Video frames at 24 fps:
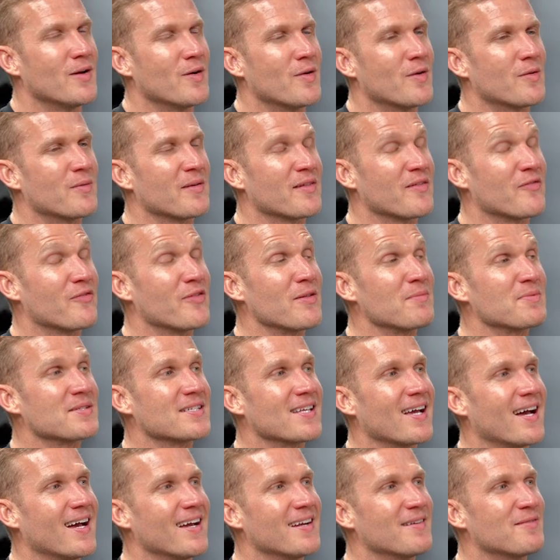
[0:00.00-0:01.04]
What about the flip
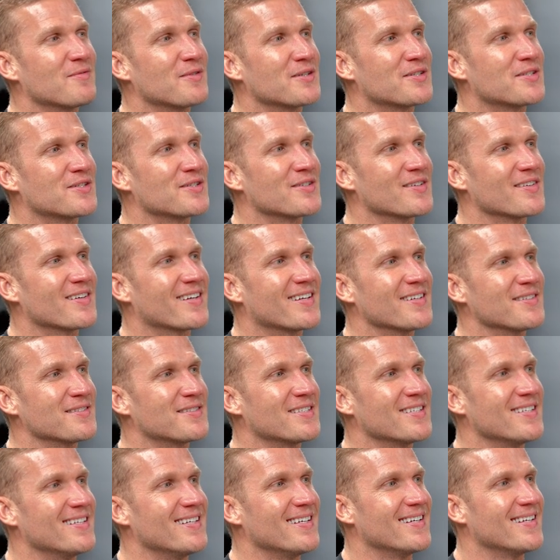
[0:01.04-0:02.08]
side? What's your
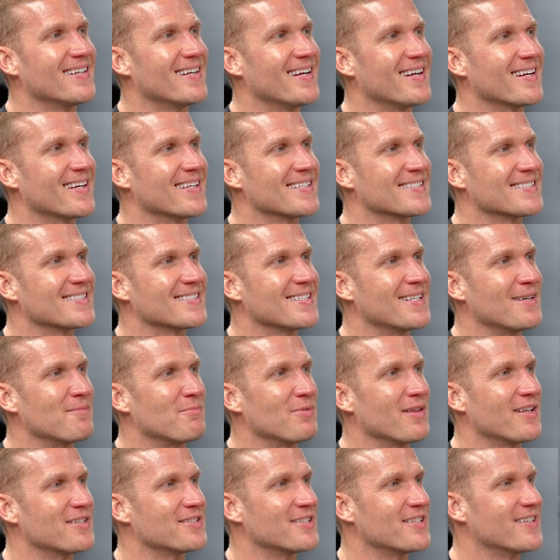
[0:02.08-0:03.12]
guilty, I guess, uh,
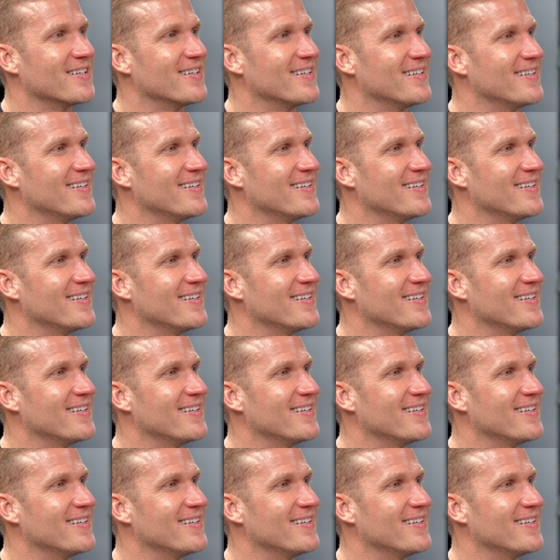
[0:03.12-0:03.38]
pleasure?